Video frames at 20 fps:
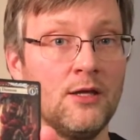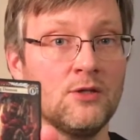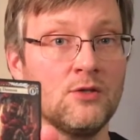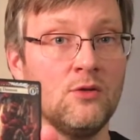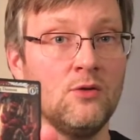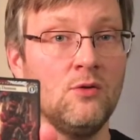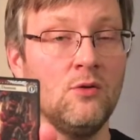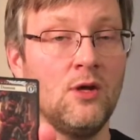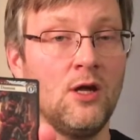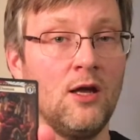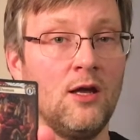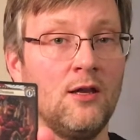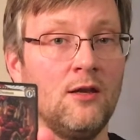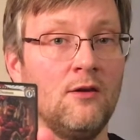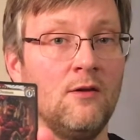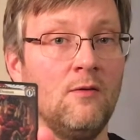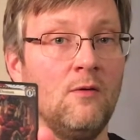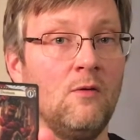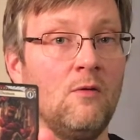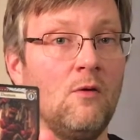So you
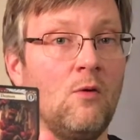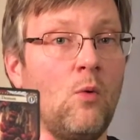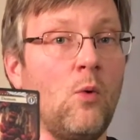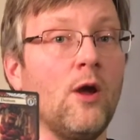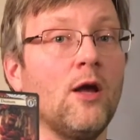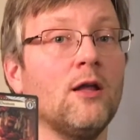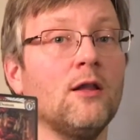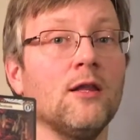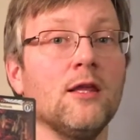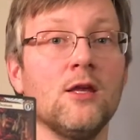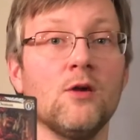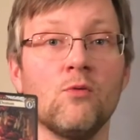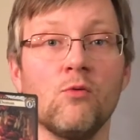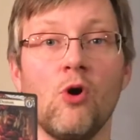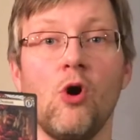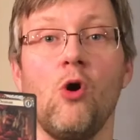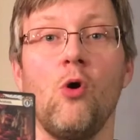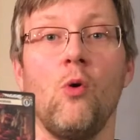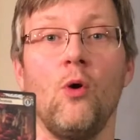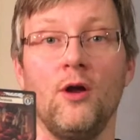can quickly
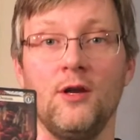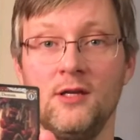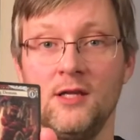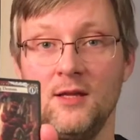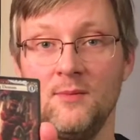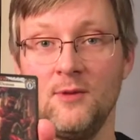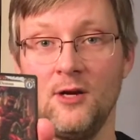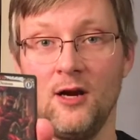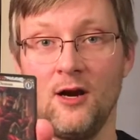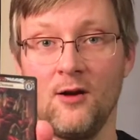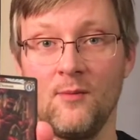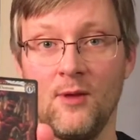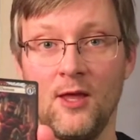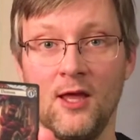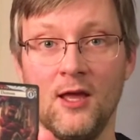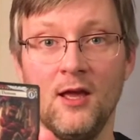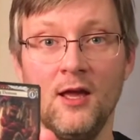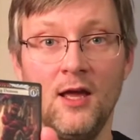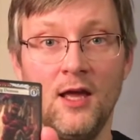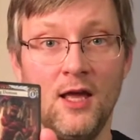grow a demon army